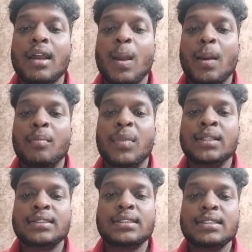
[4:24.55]
But
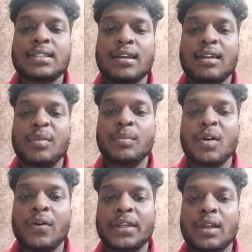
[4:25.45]
since urban
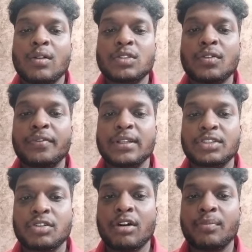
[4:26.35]
poverty also fell
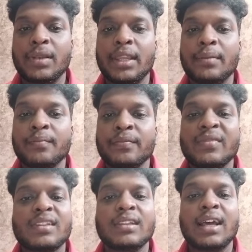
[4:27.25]
sharply,
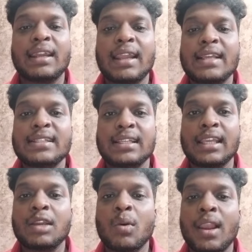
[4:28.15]
the rise in
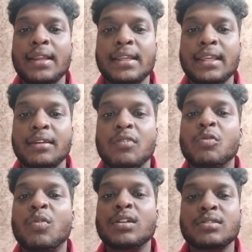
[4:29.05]
inequality
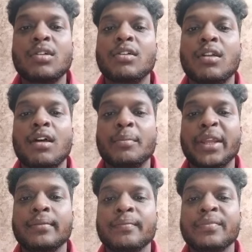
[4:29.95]
was not alarming.
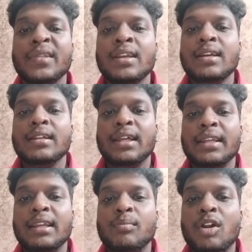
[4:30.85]
The real
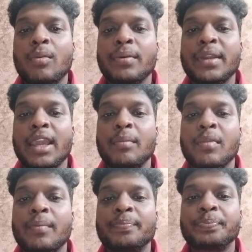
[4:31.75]
problem came
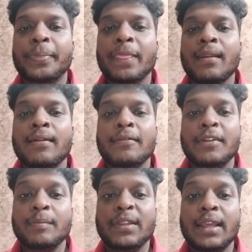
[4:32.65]

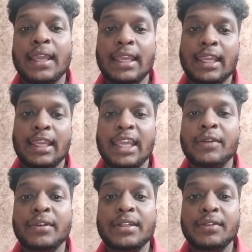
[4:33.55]
from the equity
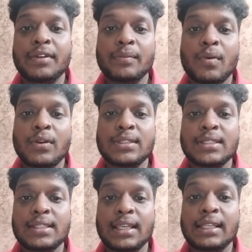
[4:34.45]
driven policies
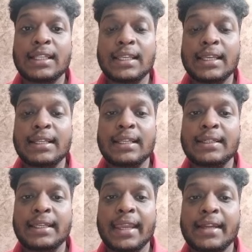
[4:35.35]
in the earlier
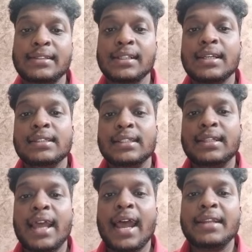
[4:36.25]
decades that
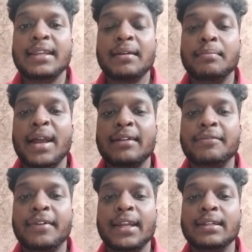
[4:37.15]
had a
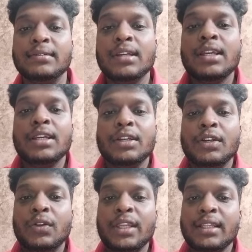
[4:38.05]
backfired.
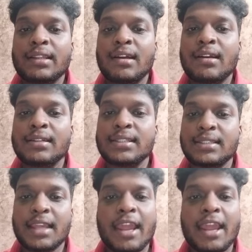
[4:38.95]
During Indira Gandhi's time,